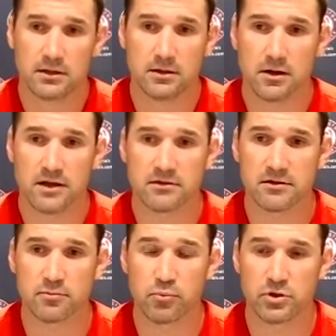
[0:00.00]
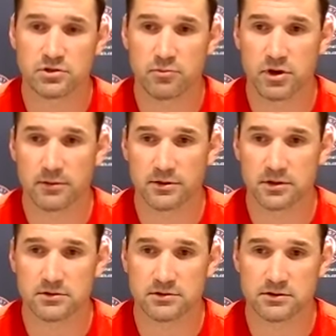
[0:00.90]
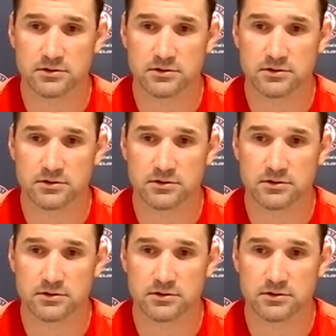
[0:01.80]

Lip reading: you know, I think we should be able to use it.